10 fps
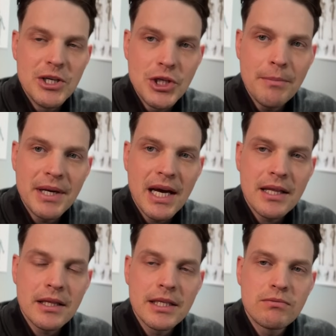jumping
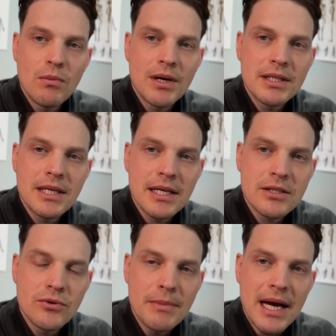athletes, we want to test
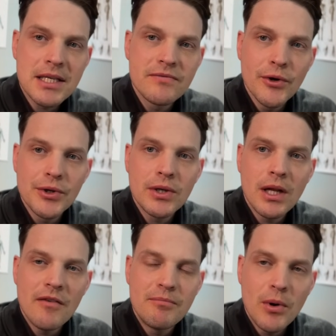their max vertical
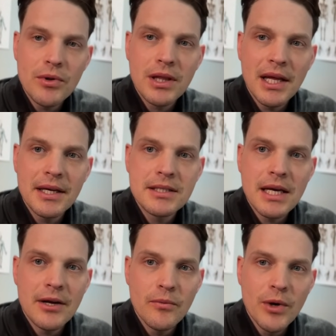off both legs
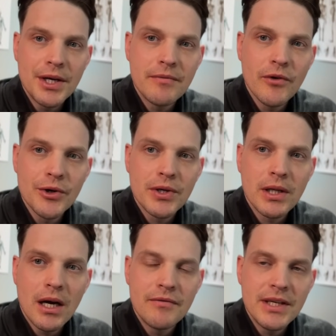and a running vertical
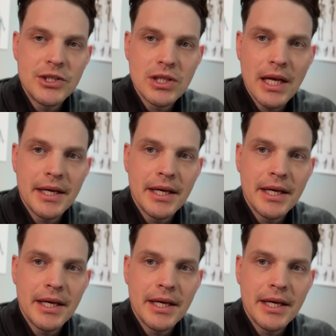off each leg